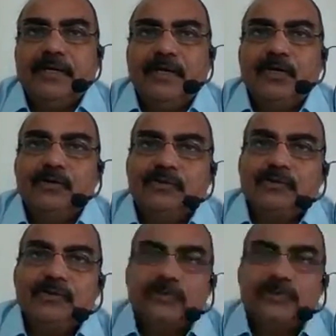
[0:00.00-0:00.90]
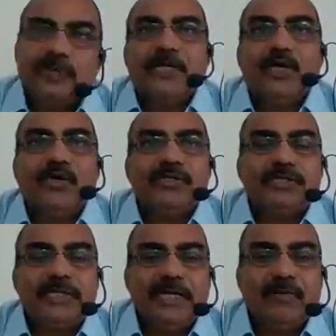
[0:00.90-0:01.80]
Now,
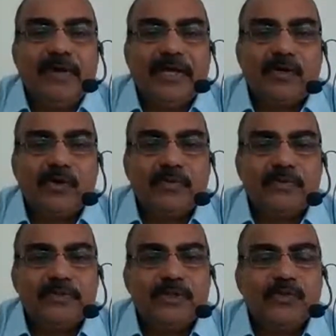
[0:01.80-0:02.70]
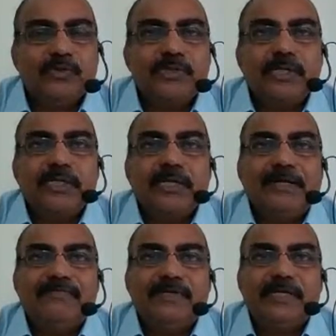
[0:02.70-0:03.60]
especially on steel wire ropes used
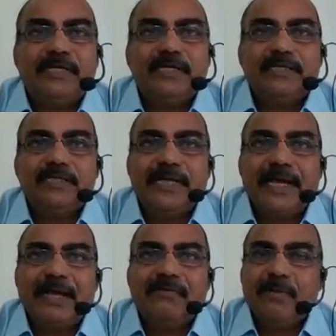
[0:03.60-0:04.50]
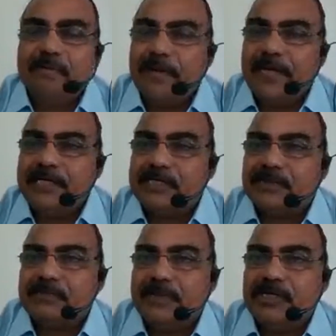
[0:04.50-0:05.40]
in lifting gears, they have a
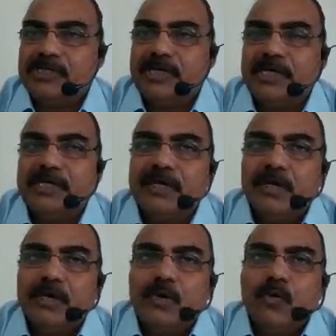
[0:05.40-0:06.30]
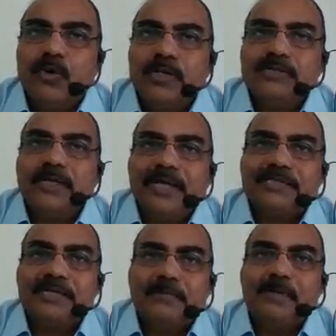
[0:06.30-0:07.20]
plate mentioning what is the
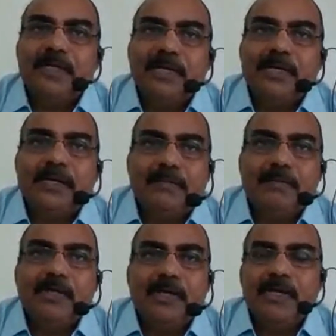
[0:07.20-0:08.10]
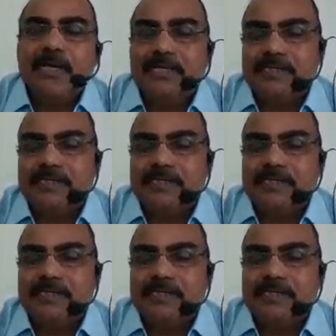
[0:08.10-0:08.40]
SWL, WLL,